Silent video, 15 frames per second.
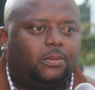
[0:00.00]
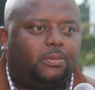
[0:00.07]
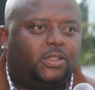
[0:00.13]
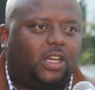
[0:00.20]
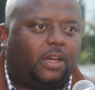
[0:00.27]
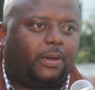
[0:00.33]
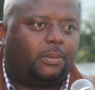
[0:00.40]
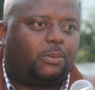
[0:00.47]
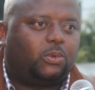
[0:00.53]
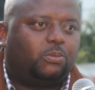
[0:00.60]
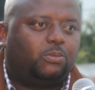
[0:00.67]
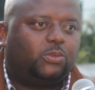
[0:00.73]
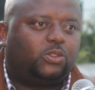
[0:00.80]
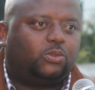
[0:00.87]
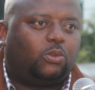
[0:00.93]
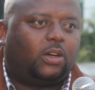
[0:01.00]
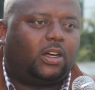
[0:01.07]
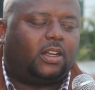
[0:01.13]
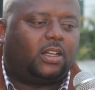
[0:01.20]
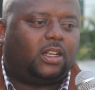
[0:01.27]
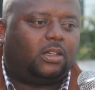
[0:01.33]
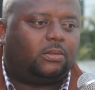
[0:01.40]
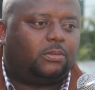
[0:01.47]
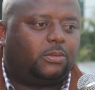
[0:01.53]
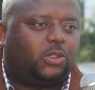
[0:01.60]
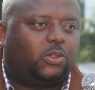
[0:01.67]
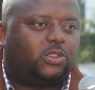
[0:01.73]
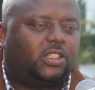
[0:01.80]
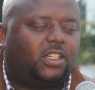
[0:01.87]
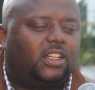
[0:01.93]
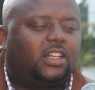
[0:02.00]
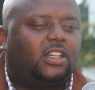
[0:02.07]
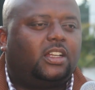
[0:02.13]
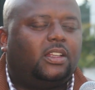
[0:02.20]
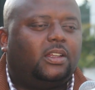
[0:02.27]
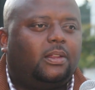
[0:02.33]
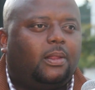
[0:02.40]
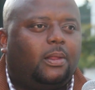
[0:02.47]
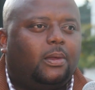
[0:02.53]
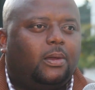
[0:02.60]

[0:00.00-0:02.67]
byabaye mu Rwanda 1994